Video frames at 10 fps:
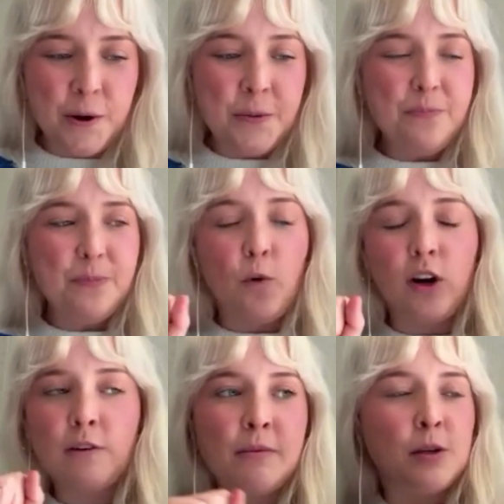one of
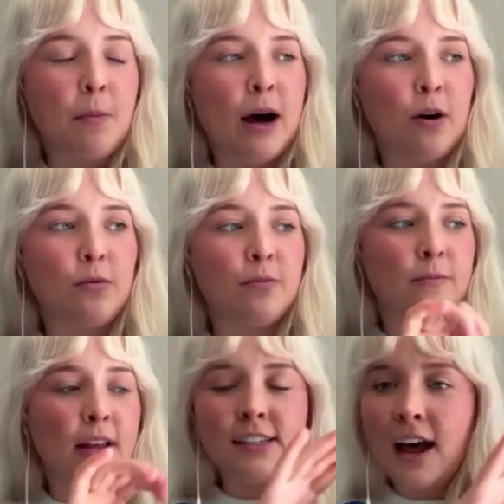them is about
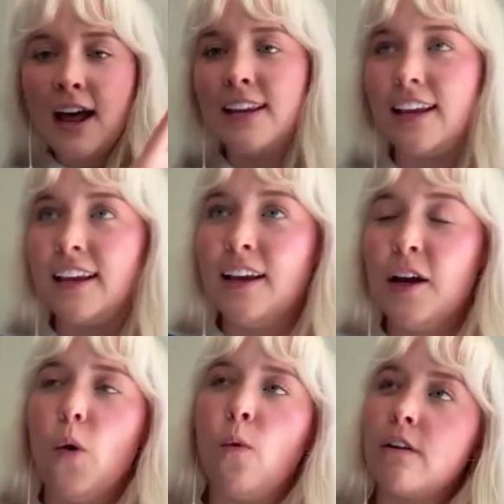anxiety.
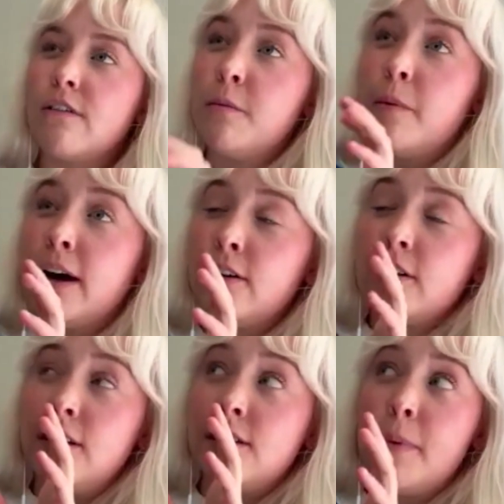One of them
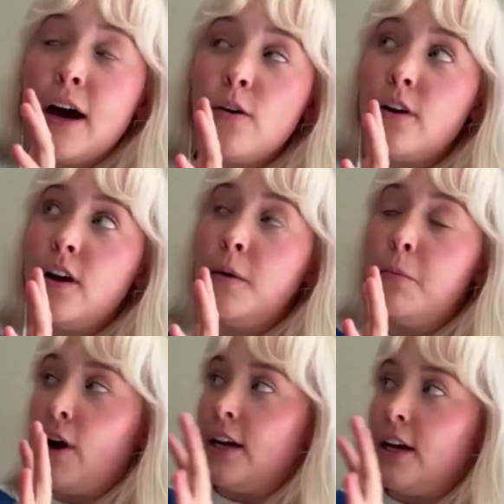is about
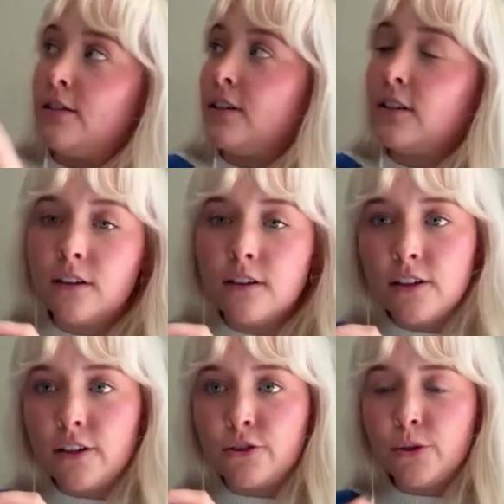embracing
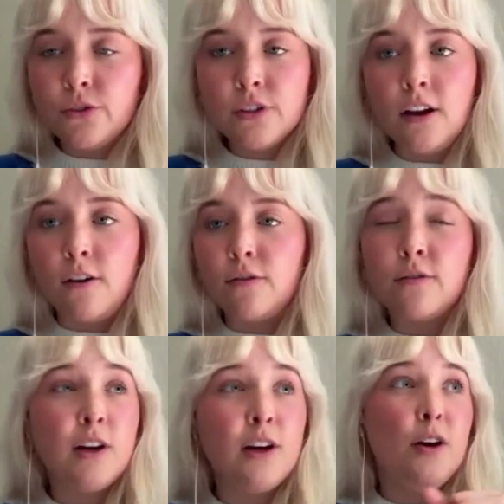your true self.
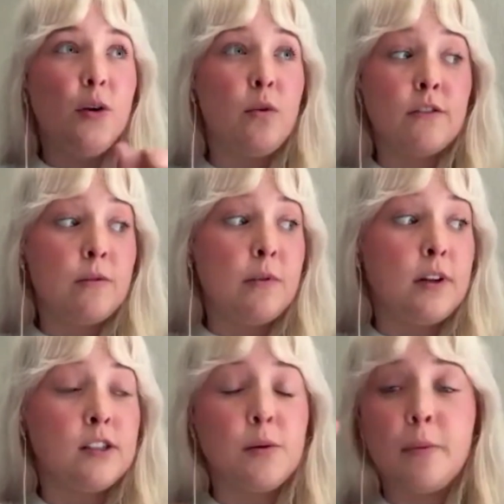One of them
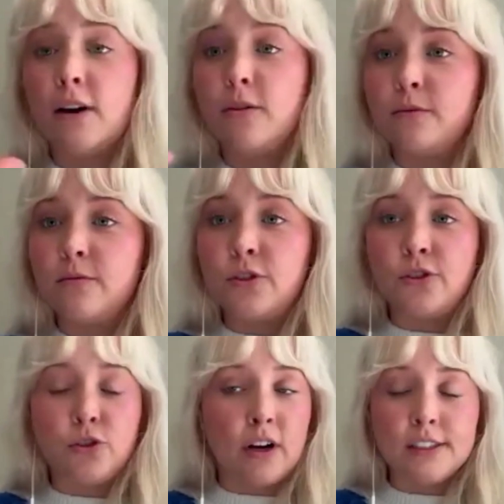is about
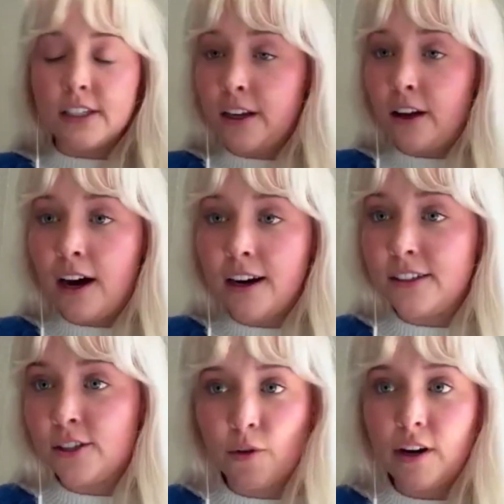just trusting in God
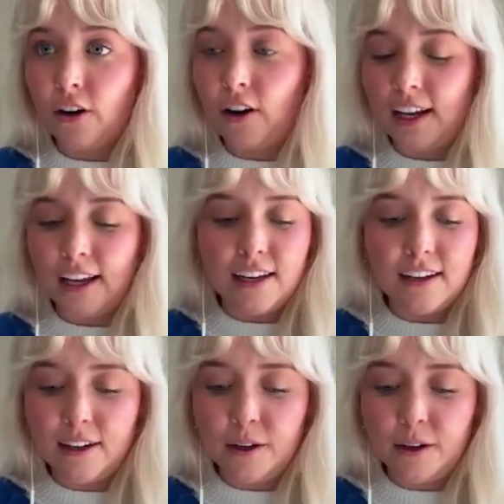and surrendering.
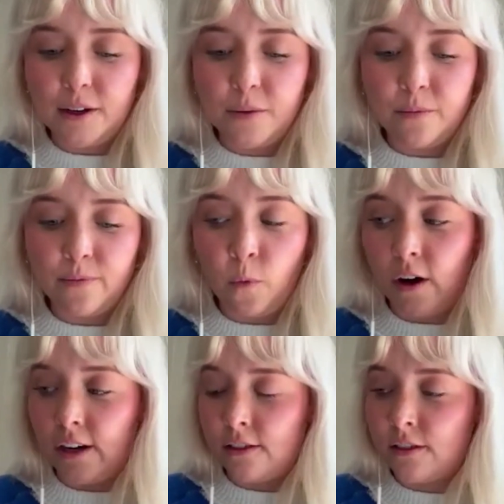And one
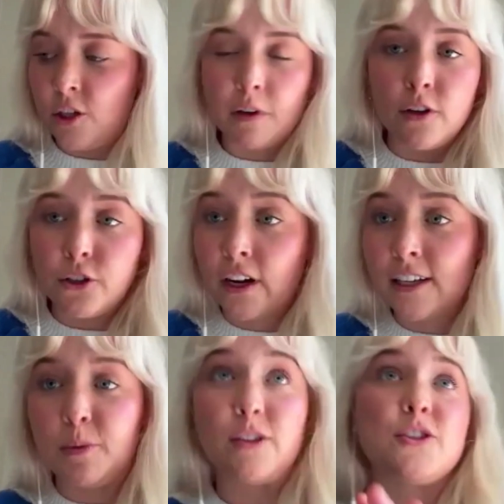is to my future
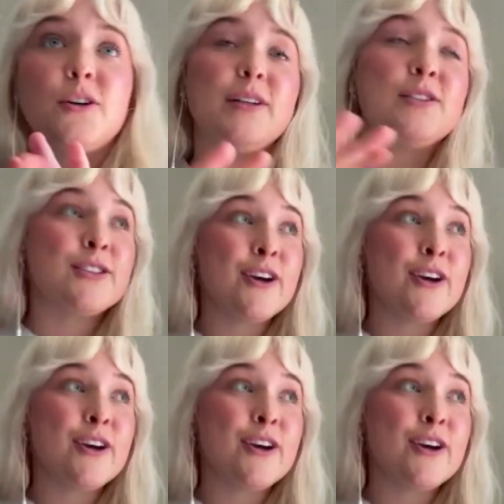husband. So it's